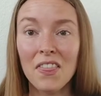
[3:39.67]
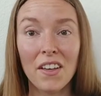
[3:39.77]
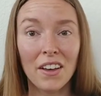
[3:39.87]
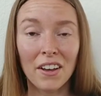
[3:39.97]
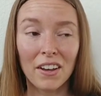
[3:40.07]

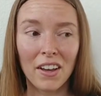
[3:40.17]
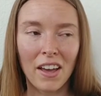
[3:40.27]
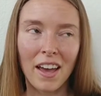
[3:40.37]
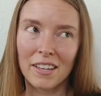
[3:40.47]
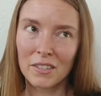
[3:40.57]
the
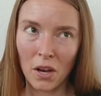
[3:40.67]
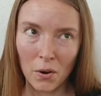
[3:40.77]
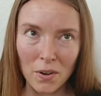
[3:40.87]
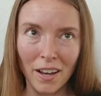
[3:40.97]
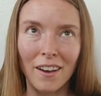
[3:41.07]
it has
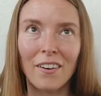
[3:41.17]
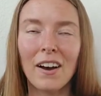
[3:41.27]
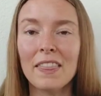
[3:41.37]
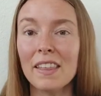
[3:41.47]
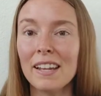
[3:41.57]

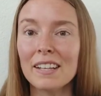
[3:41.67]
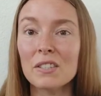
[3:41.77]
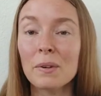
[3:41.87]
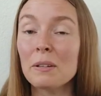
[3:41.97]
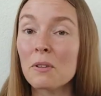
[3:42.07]
cocoa and then
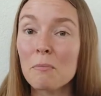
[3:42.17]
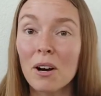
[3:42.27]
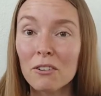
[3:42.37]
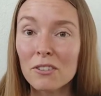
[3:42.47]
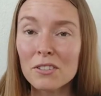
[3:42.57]
it's sweetened with
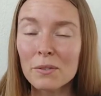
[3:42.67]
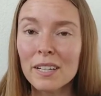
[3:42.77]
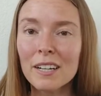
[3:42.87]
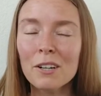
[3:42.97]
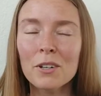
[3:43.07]
monk fruit
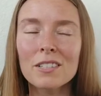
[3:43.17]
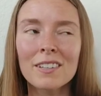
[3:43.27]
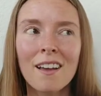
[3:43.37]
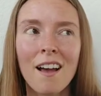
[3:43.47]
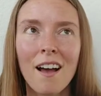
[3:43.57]
sweetener, which
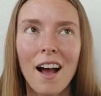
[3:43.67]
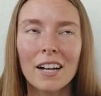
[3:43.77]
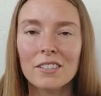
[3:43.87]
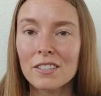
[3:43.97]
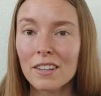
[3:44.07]

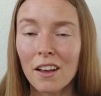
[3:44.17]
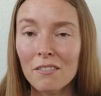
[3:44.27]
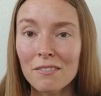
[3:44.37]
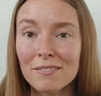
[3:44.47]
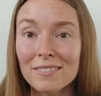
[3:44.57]
I just
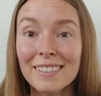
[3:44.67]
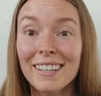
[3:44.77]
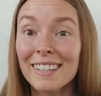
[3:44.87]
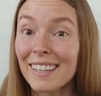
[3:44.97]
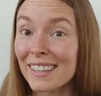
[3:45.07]
love.
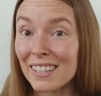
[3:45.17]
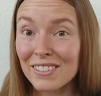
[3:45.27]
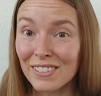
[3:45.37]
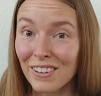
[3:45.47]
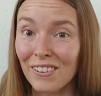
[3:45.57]
like
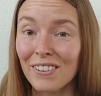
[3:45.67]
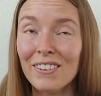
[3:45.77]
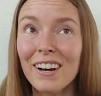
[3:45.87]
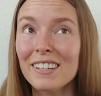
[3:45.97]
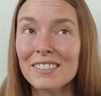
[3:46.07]
there's
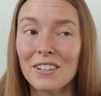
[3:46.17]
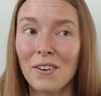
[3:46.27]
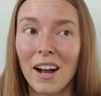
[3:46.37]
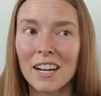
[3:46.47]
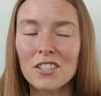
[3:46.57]
no
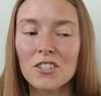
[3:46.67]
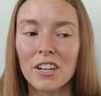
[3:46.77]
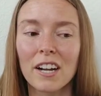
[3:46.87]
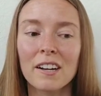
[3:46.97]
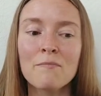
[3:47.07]
no added
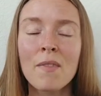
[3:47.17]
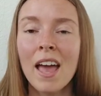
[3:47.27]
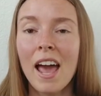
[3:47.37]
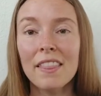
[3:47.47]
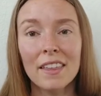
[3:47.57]
sugar.
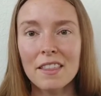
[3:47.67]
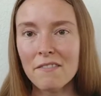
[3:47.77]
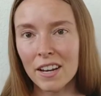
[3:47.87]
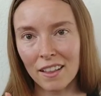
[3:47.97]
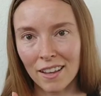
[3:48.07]
And then the
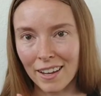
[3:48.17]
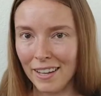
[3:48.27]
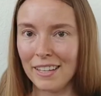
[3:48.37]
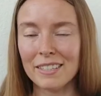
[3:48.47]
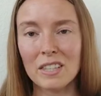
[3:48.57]
vanilla
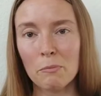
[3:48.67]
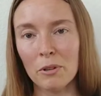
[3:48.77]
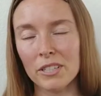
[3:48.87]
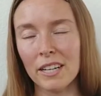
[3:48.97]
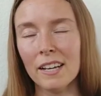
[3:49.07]
is the
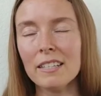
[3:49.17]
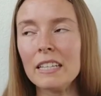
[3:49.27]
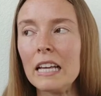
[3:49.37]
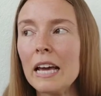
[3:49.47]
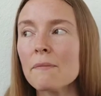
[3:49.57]
protein
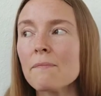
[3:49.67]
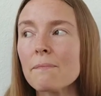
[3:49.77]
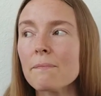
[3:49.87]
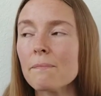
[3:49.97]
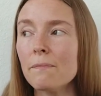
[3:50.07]
isolate,
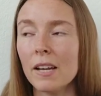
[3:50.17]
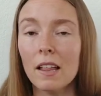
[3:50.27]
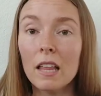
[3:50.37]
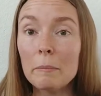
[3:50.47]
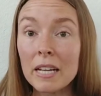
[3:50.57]

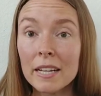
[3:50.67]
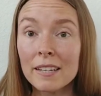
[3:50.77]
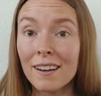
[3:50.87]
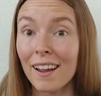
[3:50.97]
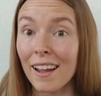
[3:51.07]
vanilla
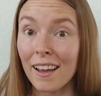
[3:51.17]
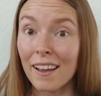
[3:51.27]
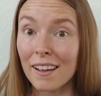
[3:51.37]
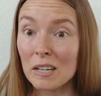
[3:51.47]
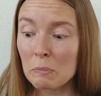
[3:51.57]
bean,
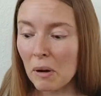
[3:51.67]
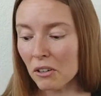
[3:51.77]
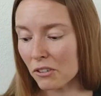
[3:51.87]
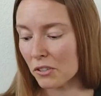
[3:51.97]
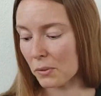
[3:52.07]
and
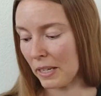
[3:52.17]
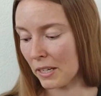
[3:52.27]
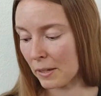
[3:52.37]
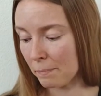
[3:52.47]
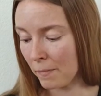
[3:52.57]
monk fruit
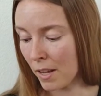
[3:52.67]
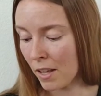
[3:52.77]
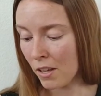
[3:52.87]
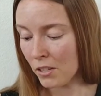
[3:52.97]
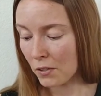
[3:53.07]
sweetener.
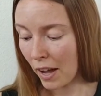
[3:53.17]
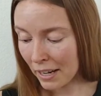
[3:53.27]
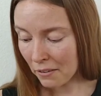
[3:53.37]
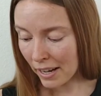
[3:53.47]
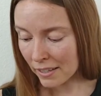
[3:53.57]
So
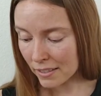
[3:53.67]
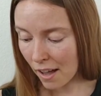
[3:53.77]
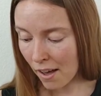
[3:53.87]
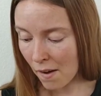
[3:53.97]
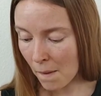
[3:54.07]
anyways,
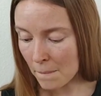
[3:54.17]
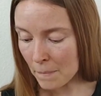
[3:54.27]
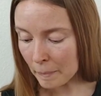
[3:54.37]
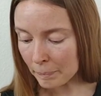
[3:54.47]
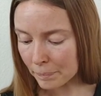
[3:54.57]

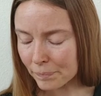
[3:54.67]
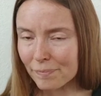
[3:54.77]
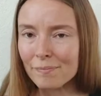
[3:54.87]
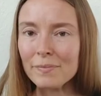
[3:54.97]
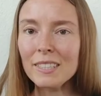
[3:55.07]
um
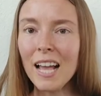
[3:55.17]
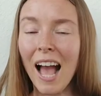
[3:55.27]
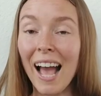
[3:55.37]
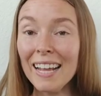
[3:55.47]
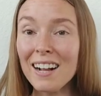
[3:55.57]

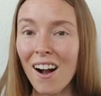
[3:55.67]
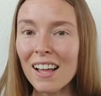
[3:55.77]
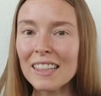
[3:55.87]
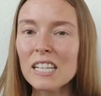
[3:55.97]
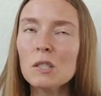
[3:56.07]
I
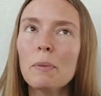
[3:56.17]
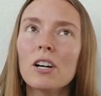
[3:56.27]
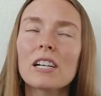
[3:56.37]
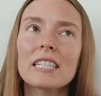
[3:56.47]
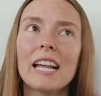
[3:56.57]
got these
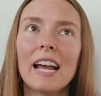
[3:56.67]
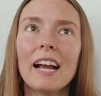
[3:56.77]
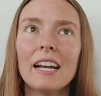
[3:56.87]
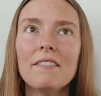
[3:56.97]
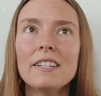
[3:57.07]
books and I
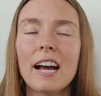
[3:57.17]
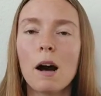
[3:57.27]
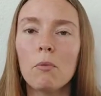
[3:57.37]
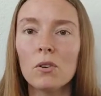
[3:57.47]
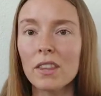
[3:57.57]
kind of
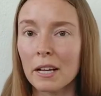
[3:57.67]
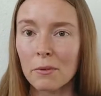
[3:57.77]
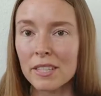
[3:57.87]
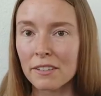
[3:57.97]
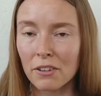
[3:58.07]
dabbled like
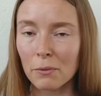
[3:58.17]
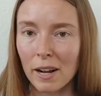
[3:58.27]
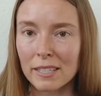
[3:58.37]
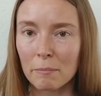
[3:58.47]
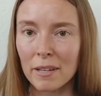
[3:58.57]
with different
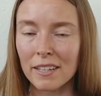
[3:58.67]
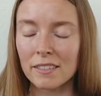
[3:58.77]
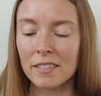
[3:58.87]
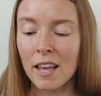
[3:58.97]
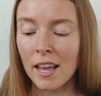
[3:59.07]

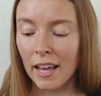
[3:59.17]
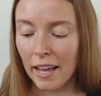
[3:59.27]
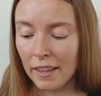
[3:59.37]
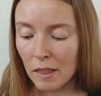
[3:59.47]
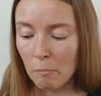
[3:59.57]
recipes
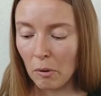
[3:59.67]
in the